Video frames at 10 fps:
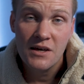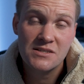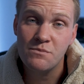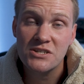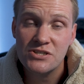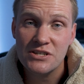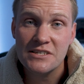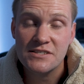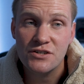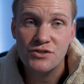It's much
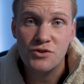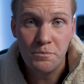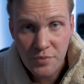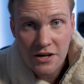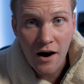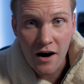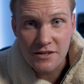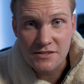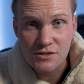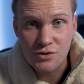easier to be
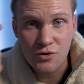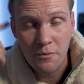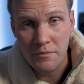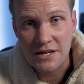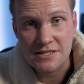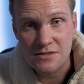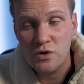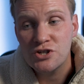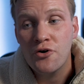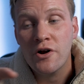honest to your mix
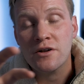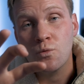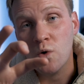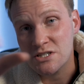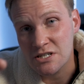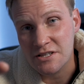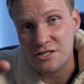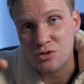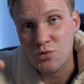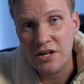when you're not watching the
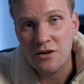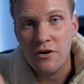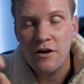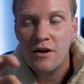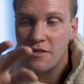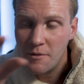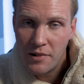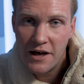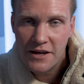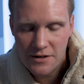screen or the
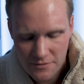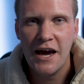plugin.